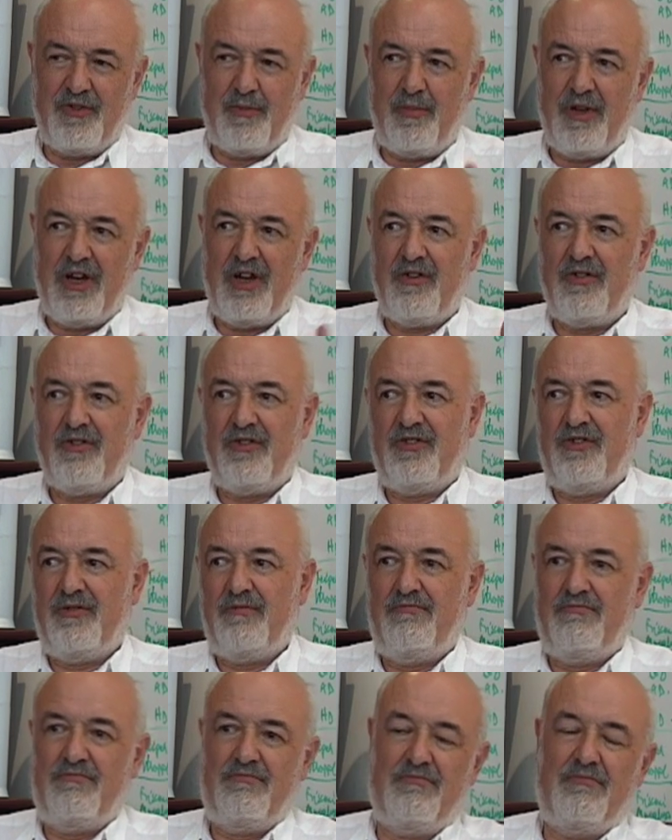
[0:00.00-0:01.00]
about
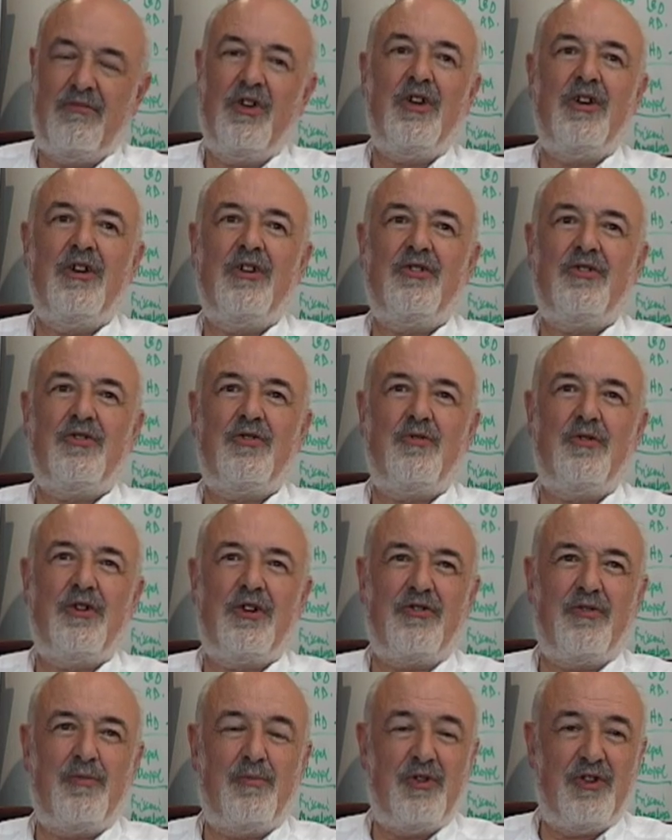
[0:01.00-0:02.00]

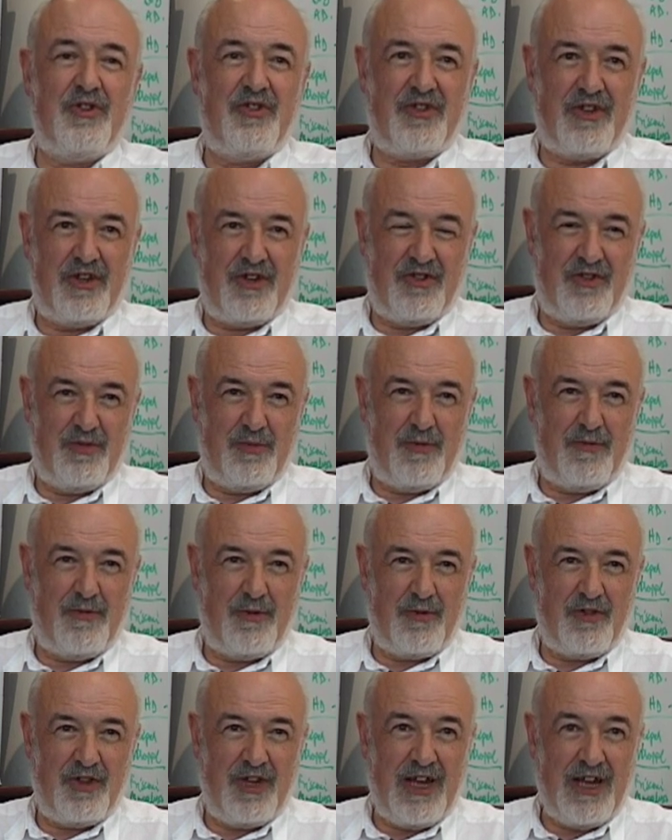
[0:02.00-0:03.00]
200 milliseconds
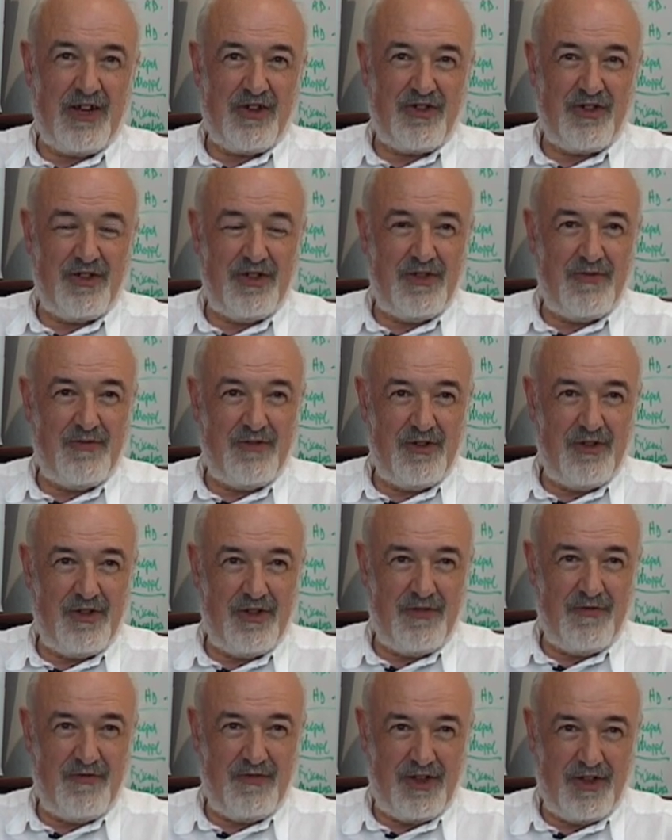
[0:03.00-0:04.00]
before they actually lifted
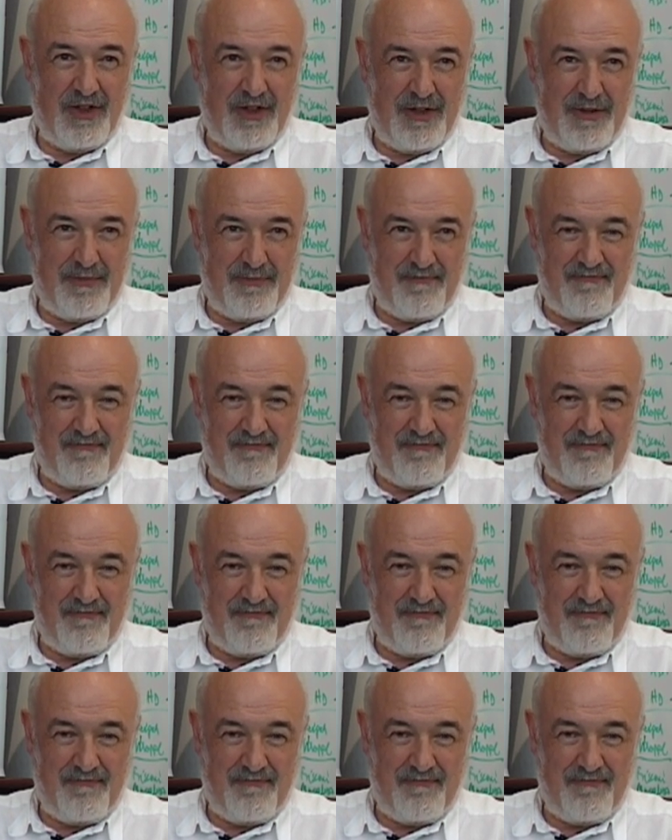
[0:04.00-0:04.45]
their finger.